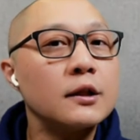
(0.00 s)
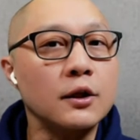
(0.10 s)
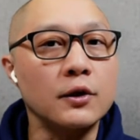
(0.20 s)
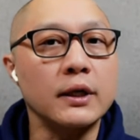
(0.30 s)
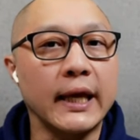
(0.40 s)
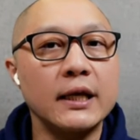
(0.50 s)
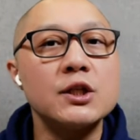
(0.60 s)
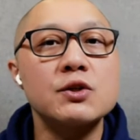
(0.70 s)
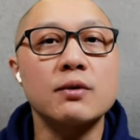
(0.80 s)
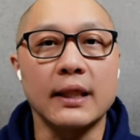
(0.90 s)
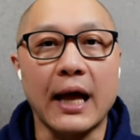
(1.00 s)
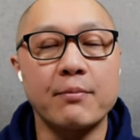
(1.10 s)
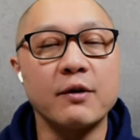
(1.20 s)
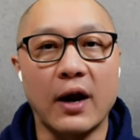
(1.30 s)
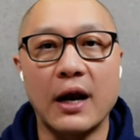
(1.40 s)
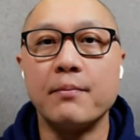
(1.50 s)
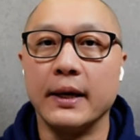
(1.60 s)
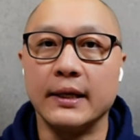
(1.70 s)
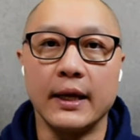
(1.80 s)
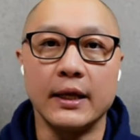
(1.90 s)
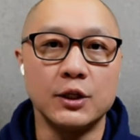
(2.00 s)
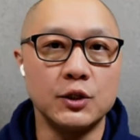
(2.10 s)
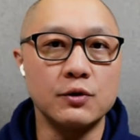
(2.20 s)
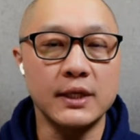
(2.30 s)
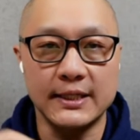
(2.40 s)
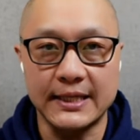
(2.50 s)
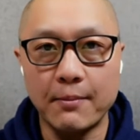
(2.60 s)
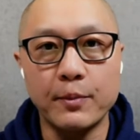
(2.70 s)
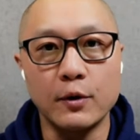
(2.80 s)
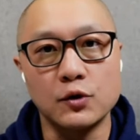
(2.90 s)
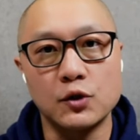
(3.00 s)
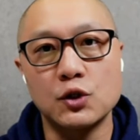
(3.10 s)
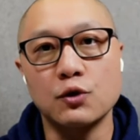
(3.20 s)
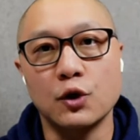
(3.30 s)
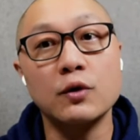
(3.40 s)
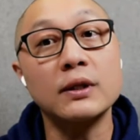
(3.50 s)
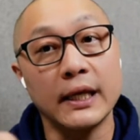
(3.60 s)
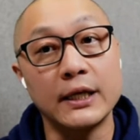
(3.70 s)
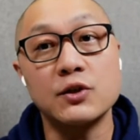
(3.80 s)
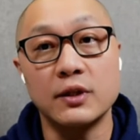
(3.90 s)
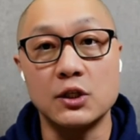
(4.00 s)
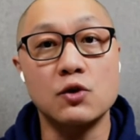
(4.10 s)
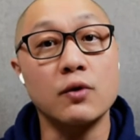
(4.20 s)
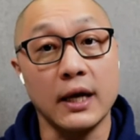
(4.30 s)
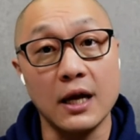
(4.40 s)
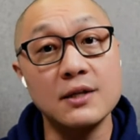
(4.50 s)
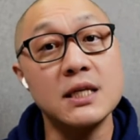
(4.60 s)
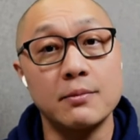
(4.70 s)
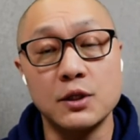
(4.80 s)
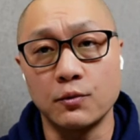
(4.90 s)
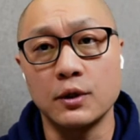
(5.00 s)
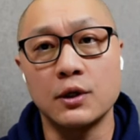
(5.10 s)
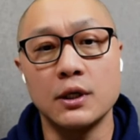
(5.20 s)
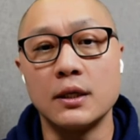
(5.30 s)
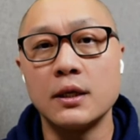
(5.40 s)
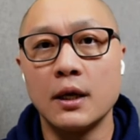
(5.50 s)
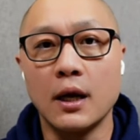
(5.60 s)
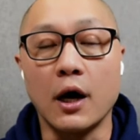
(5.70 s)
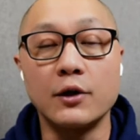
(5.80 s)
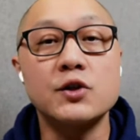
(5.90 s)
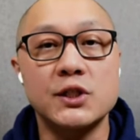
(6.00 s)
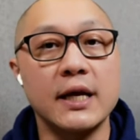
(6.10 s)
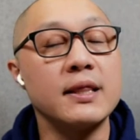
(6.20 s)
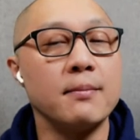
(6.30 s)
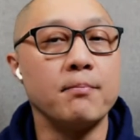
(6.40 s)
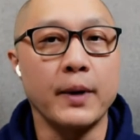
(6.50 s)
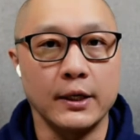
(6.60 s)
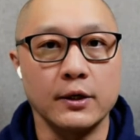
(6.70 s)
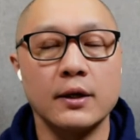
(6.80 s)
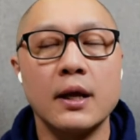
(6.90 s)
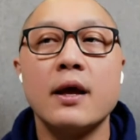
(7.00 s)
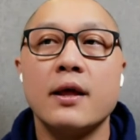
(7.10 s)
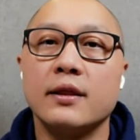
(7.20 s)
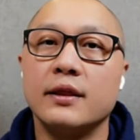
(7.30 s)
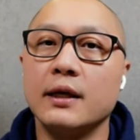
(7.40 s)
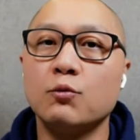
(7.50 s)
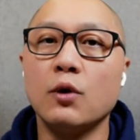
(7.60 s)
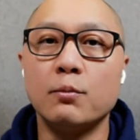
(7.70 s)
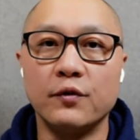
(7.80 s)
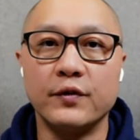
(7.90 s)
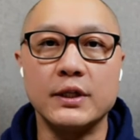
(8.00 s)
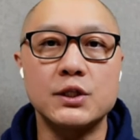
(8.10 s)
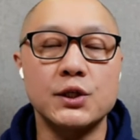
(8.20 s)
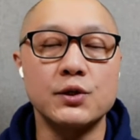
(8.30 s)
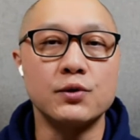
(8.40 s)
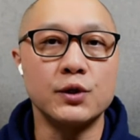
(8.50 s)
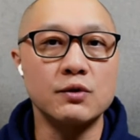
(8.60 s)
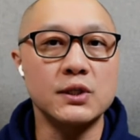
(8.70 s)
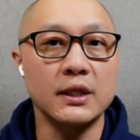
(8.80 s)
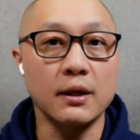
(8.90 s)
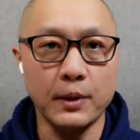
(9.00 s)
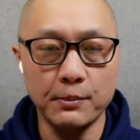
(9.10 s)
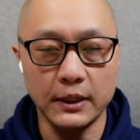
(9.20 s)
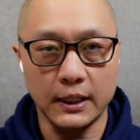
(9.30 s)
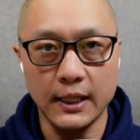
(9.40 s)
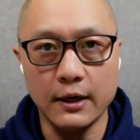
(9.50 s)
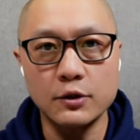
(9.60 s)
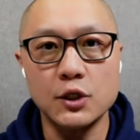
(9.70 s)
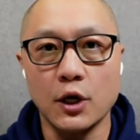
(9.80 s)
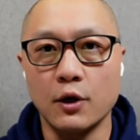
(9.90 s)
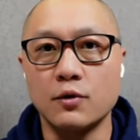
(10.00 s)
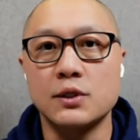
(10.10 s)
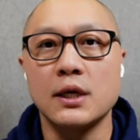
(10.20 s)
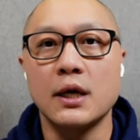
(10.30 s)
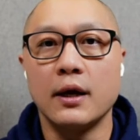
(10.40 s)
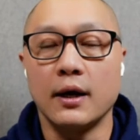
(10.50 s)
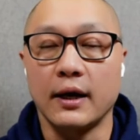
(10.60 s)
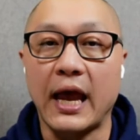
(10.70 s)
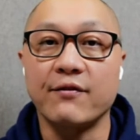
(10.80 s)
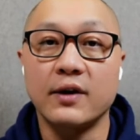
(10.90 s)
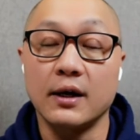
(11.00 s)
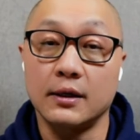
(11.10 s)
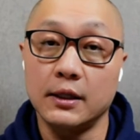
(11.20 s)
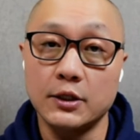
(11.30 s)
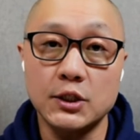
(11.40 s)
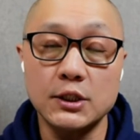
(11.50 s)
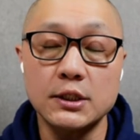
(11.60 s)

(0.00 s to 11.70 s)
get into a lab environment and use examples to correlate to these core concepts so we could understand them better. Then we'll move into using the public cloud to host a Kafka cluster.